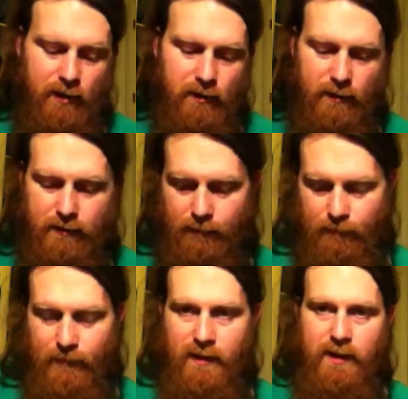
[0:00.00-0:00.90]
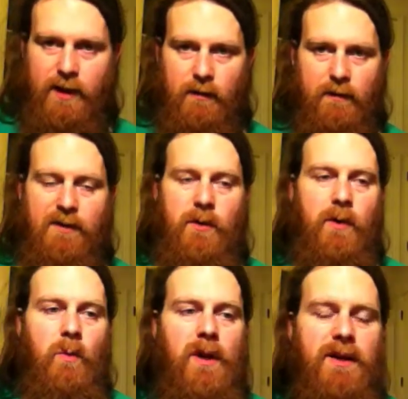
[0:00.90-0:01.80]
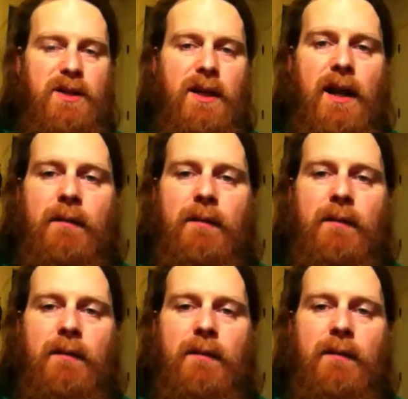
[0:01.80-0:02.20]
your the reviewer wanting.